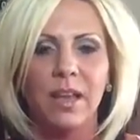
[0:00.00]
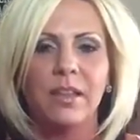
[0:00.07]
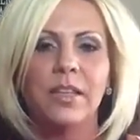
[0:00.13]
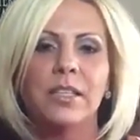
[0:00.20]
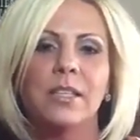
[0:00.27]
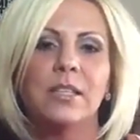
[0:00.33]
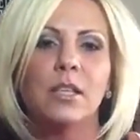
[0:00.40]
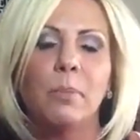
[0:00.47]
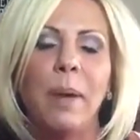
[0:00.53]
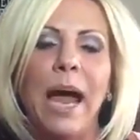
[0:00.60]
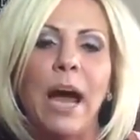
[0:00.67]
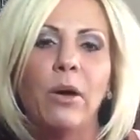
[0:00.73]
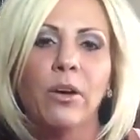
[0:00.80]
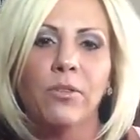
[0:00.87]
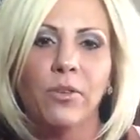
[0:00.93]
This is the
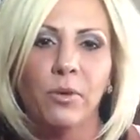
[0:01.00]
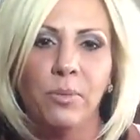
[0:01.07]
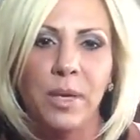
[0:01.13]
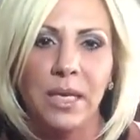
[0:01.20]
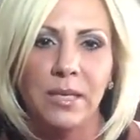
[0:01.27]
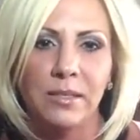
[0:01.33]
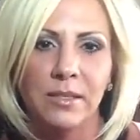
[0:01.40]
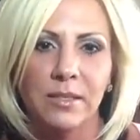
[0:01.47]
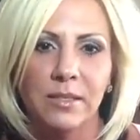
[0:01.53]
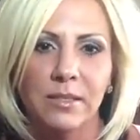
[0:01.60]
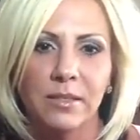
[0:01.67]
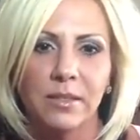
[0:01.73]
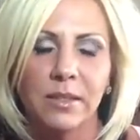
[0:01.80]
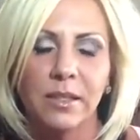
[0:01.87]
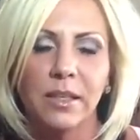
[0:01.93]
powerful piece.
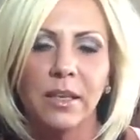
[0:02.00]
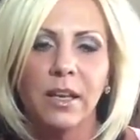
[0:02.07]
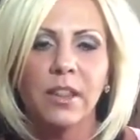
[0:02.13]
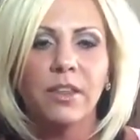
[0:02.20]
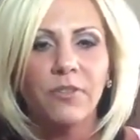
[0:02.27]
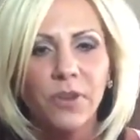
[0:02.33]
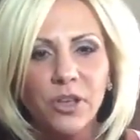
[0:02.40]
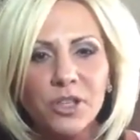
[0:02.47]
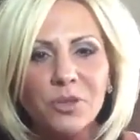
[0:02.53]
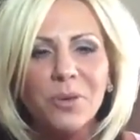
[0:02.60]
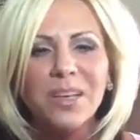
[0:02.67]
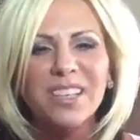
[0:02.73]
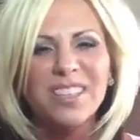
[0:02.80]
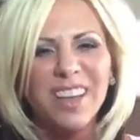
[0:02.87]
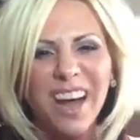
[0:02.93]
The first
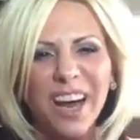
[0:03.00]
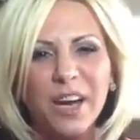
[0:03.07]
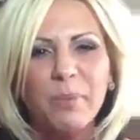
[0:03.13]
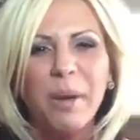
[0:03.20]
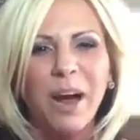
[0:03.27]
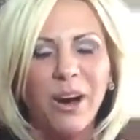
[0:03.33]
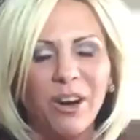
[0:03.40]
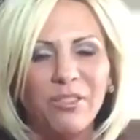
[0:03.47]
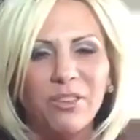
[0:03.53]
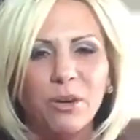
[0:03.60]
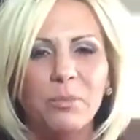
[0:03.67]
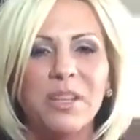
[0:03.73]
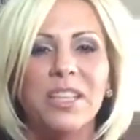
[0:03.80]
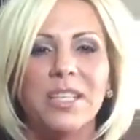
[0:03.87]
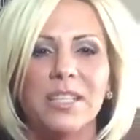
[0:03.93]
one is kind of powerful,
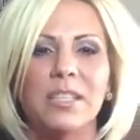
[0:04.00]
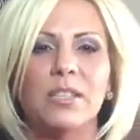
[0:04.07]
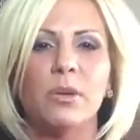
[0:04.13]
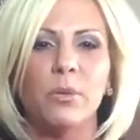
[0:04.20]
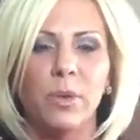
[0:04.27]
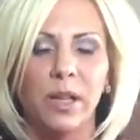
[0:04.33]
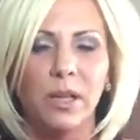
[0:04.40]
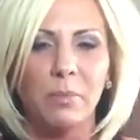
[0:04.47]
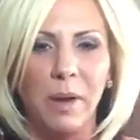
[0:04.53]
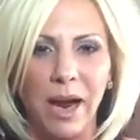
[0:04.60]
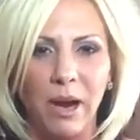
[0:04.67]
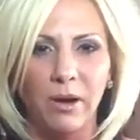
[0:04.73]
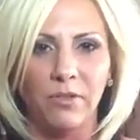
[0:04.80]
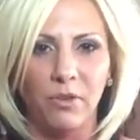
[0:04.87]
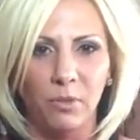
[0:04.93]
but this is the really
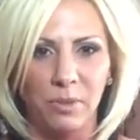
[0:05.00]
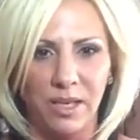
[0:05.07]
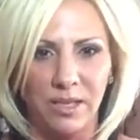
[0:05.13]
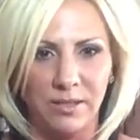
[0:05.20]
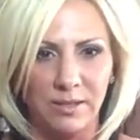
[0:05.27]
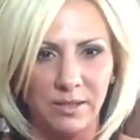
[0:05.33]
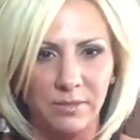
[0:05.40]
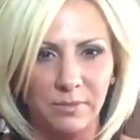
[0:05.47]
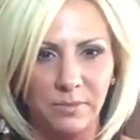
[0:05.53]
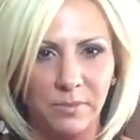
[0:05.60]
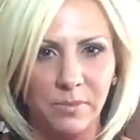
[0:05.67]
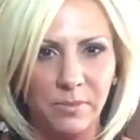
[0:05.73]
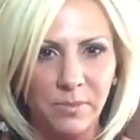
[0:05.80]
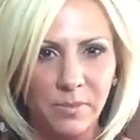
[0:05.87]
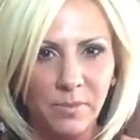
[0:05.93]
powerful piece.
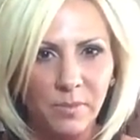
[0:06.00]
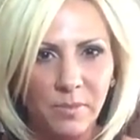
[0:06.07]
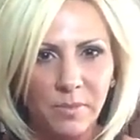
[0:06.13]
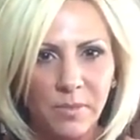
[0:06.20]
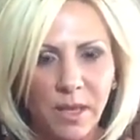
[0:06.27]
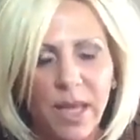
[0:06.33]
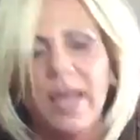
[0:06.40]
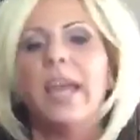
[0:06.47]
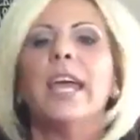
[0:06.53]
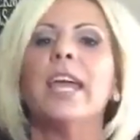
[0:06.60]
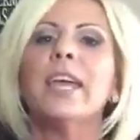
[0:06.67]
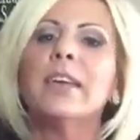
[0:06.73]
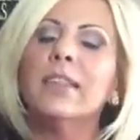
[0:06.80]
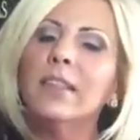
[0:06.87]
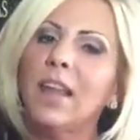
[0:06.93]

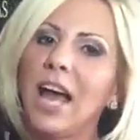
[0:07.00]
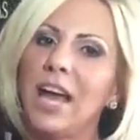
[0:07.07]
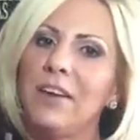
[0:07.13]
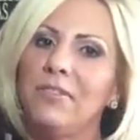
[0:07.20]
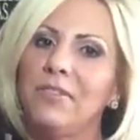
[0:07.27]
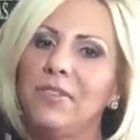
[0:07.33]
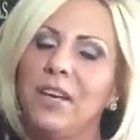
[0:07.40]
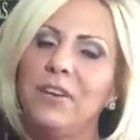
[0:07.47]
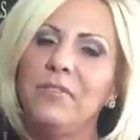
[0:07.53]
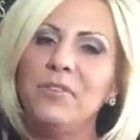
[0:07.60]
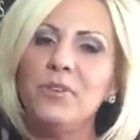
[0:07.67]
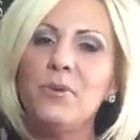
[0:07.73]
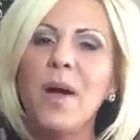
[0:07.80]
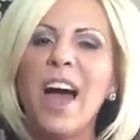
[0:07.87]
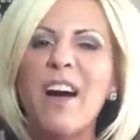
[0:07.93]
In life, if
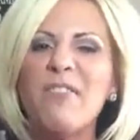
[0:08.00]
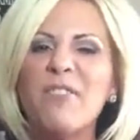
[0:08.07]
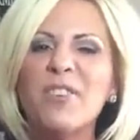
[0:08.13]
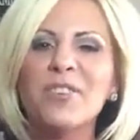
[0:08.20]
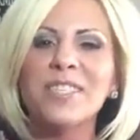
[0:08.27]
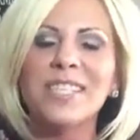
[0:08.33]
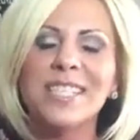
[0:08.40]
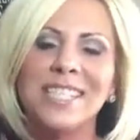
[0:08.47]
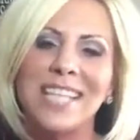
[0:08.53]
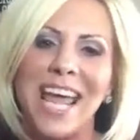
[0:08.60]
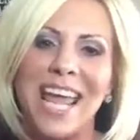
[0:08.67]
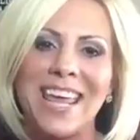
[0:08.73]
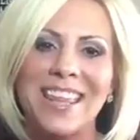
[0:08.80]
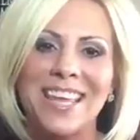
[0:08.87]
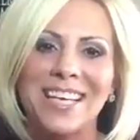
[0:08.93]
you ever
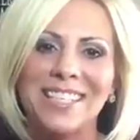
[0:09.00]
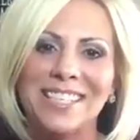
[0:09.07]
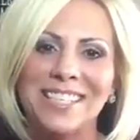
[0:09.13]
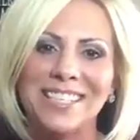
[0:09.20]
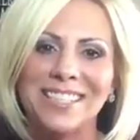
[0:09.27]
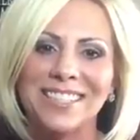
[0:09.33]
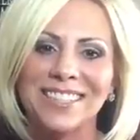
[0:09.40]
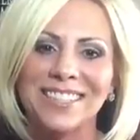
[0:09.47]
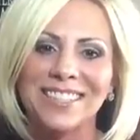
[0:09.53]
say this,